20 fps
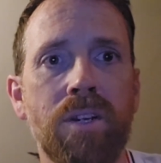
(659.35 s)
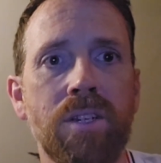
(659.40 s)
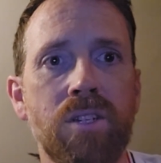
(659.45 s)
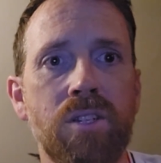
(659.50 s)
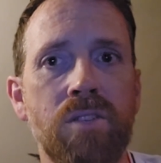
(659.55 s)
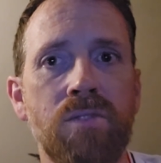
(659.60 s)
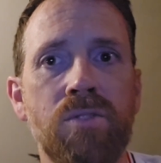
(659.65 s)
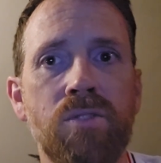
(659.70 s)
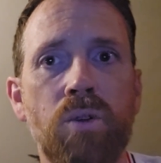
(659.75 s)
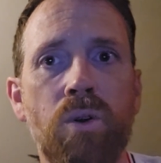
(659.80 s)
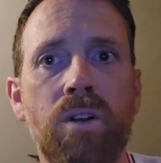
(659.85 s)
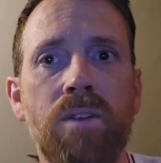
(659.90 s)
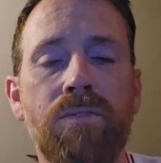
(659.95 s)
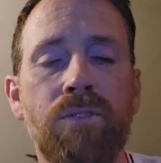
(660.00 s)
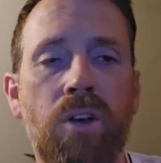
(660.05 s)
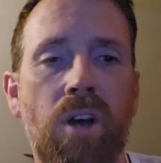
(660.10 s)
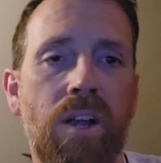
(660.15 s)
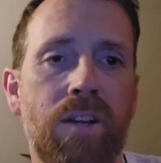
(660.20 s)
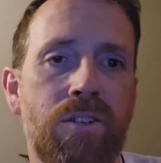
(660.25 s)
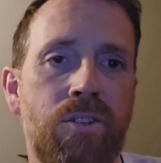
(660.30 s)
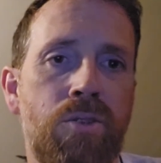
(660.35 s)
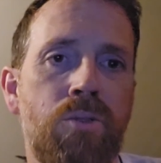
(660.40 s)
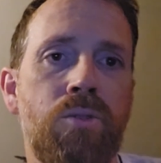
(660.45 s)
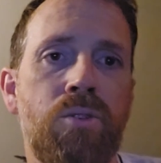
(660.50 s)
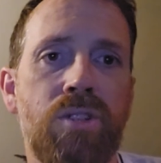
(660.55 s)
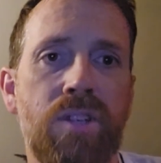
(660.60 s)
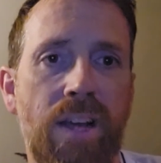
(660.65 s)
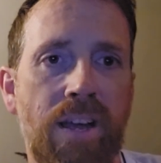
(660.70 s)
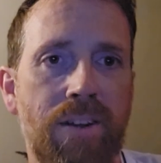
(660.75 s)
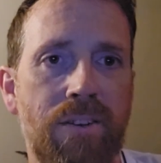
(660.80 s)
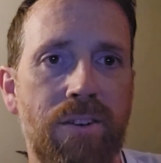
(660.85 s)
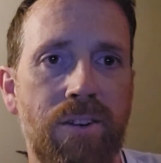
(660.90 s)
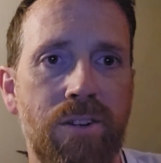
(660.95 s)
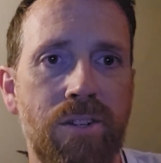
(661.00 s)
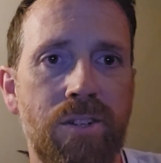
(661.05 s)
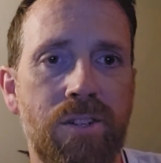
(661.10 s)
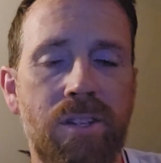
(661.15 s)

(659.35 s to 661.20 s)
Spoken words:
is you've sort of got two standards.